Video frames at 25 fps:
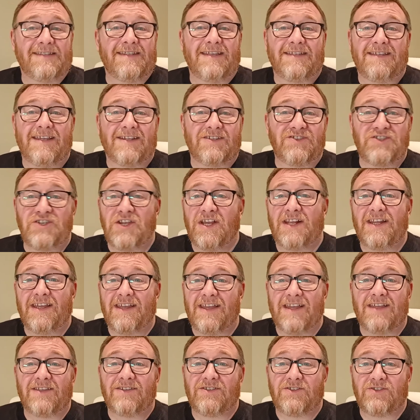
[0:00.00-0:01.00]
and then you're
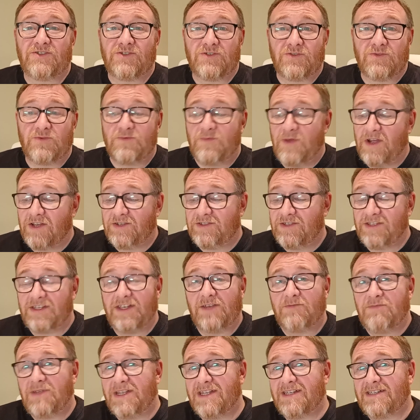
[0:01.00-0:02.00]
chilling it so much
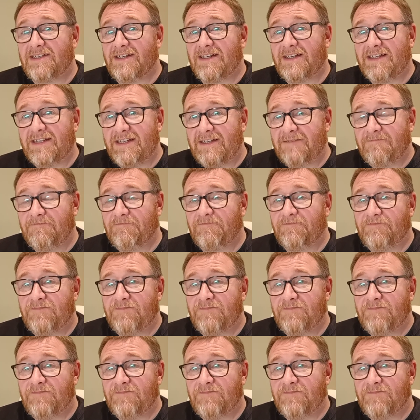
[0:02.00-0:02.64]
that you're basically